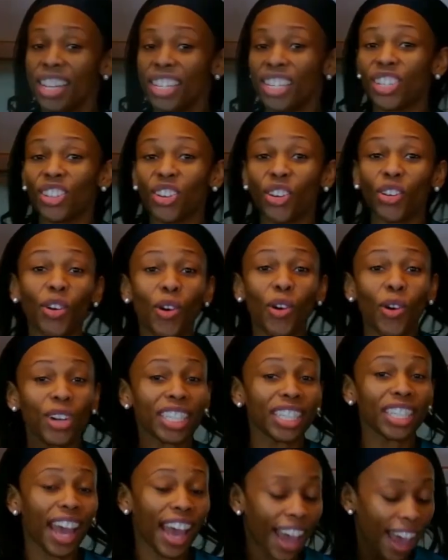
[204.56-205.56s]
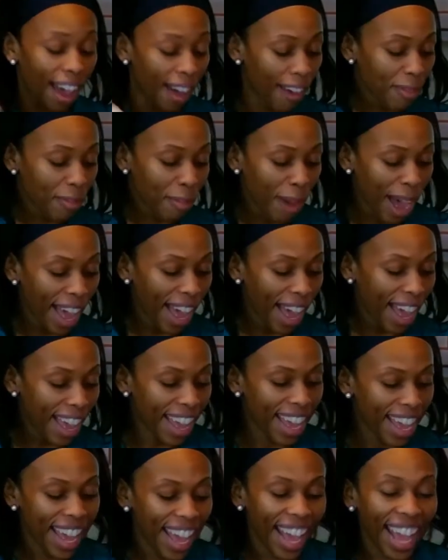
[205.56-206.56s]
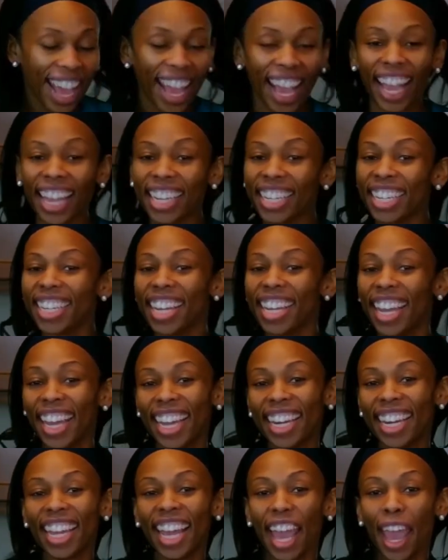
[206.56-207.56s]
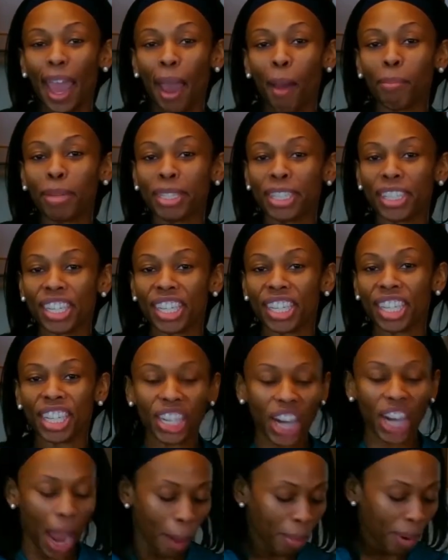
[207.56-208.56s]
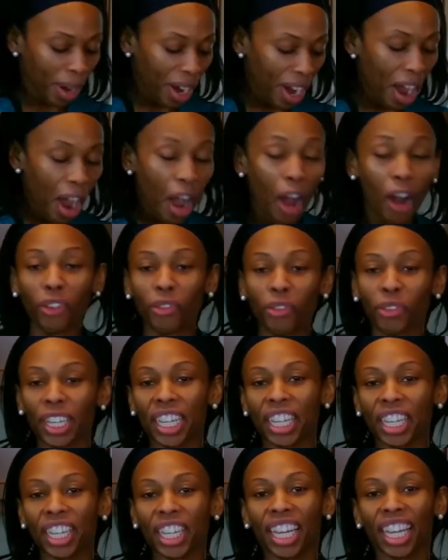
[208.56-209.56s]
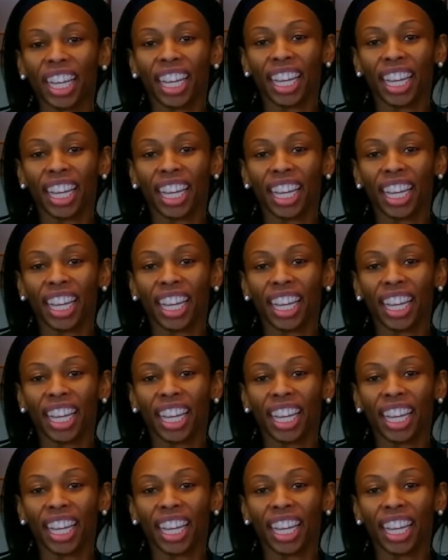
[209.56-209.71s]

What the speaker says: So of course I have my handy dandy Amazon chopper, and hopefully